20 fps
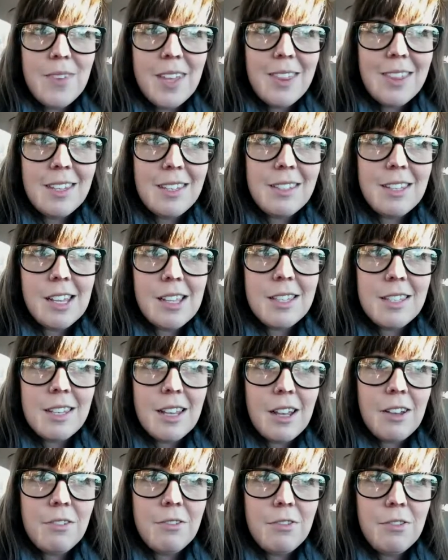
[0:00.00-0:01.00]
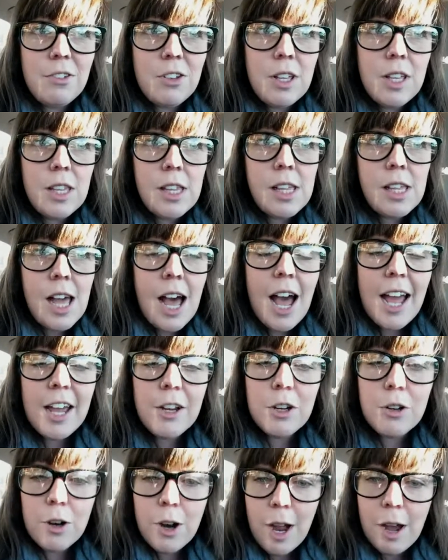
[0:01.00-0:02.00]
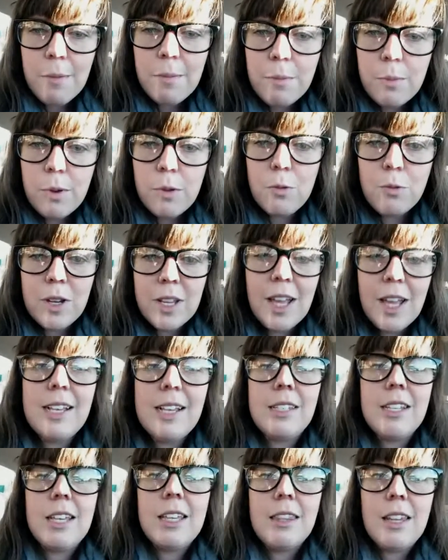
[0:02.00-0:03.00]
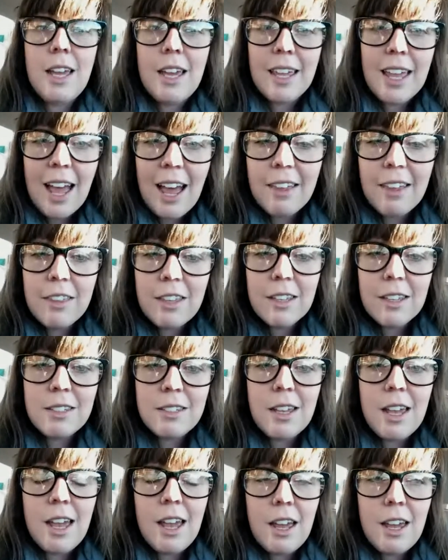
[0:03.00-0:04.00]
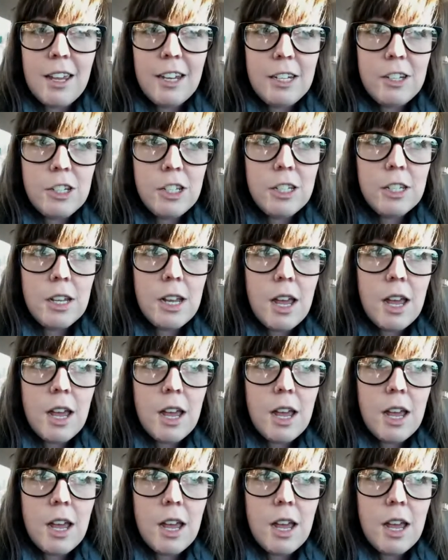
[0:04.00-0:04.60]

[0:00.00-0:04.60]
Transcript: in the sense of I grew up realizing that Catholics and